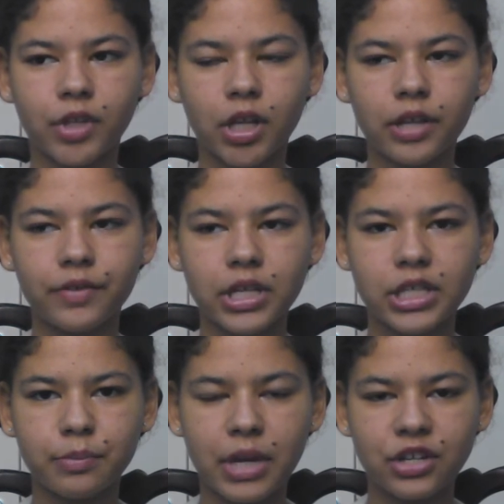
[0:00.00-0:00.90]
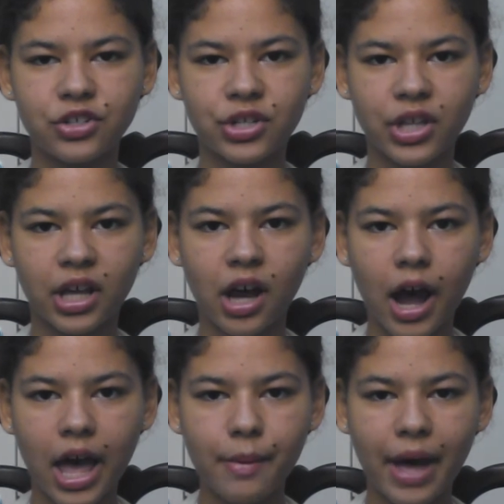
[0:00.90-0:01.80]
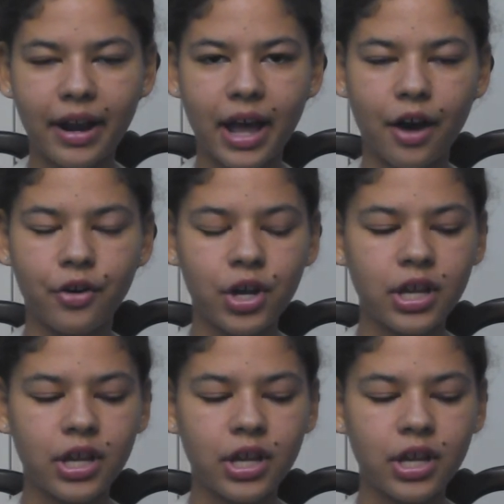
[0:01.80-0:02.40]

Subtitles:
Olivia's speech to the guy about how